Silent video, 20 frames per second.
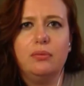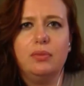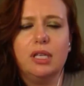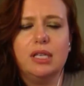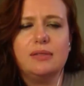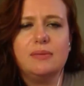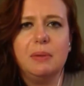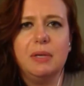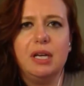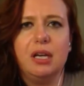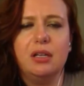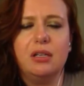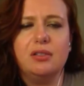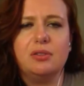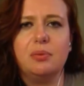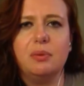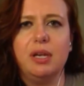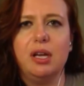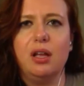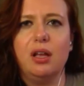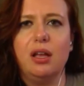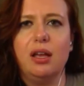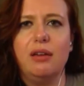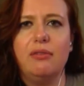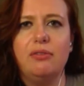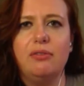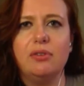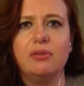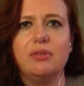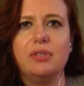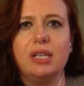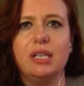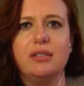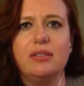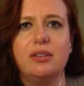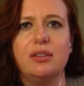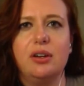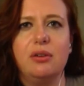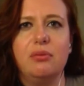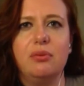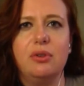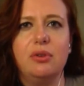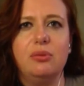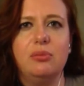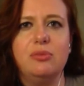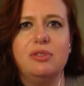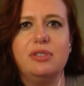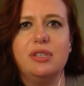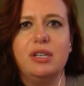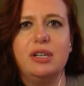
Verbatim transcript: let's be honest, we all have those kids in our rooms.